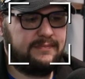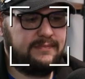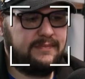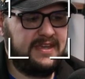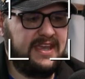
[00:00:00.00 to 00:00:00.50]

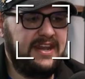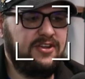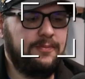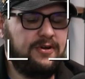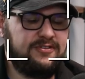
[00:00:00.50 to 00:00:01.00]
getting your
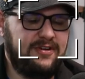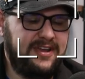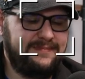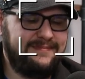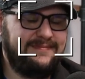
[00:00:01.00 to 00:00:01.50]
books right
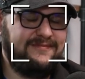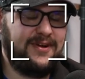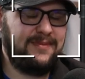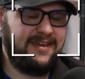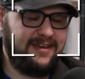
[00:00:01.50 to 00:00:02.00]
from the
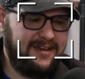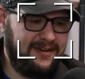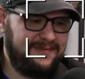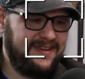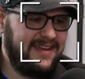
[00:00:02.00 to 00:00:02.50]
get-go.
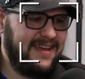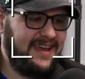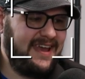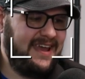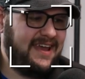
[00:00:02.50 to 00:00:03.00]

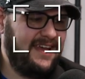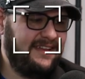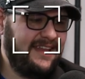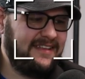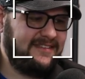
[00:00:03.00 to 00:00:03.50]
And
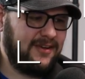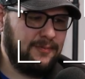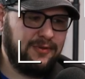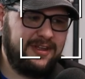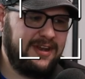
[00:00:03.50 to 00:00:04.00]
that's a
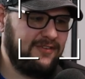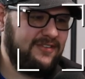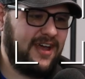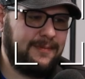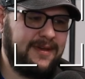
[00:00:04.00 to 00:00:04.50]
completely different
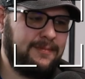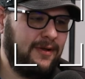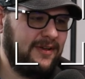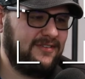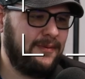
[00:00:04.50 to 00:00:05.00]
topic. You
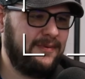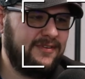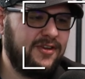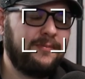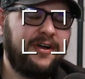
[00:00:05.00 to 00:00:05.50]
can
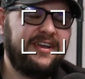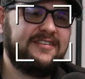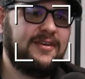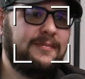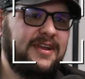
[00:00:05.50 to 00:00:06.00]
probably get
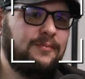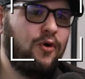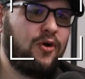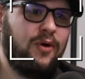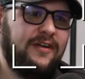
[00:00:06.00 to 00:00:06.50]
somebody more
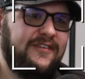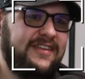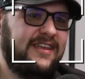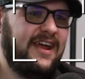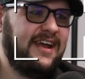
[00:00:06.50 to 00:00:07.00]
qualified than
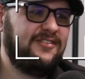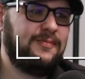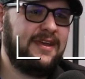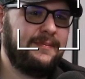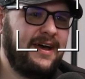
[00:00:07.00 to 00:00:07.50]
I to speak
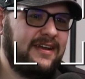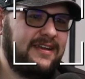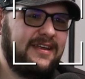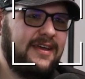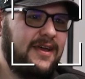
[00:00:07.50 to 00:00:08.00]
about it,
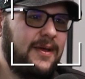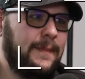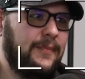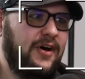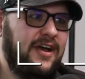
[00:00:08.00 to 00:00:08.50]

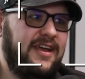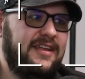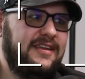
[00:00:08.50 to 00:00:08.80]
but